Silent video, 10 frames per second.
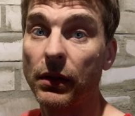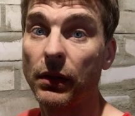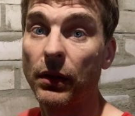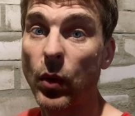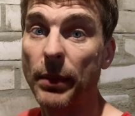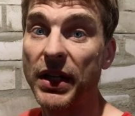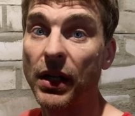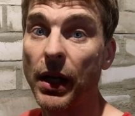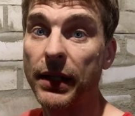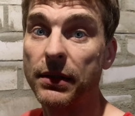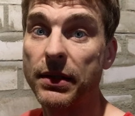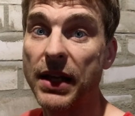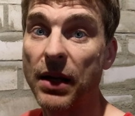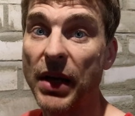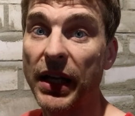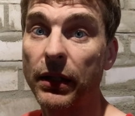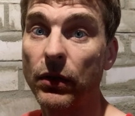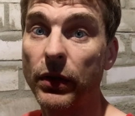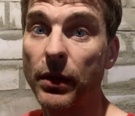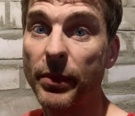The one minute I get to stand back and
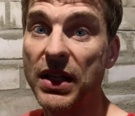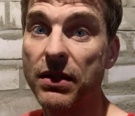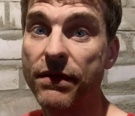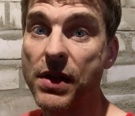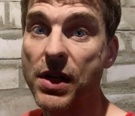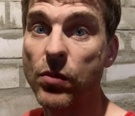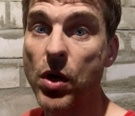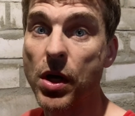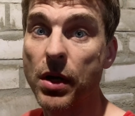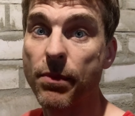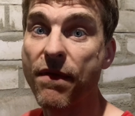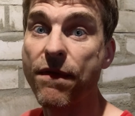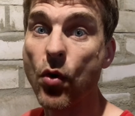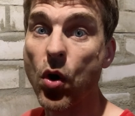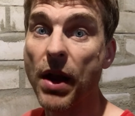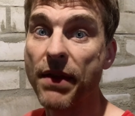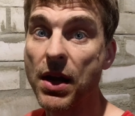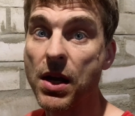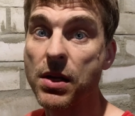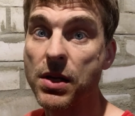look at a piece of finished work before I
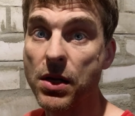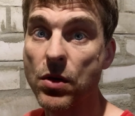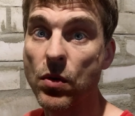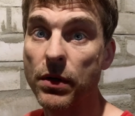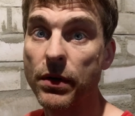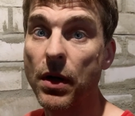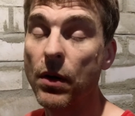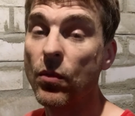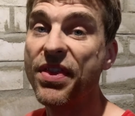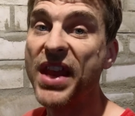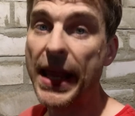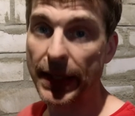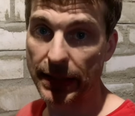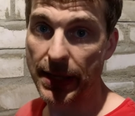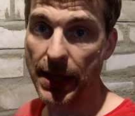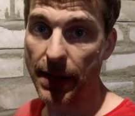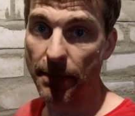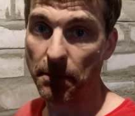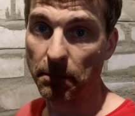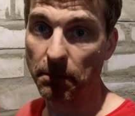then continue on with the next thing
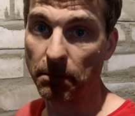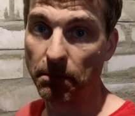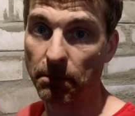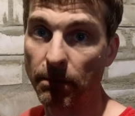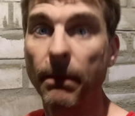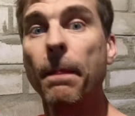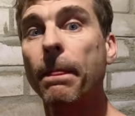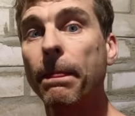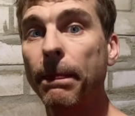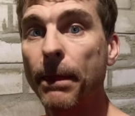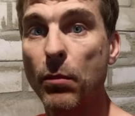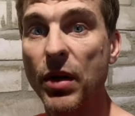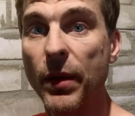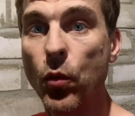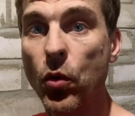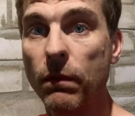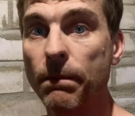the brick wall.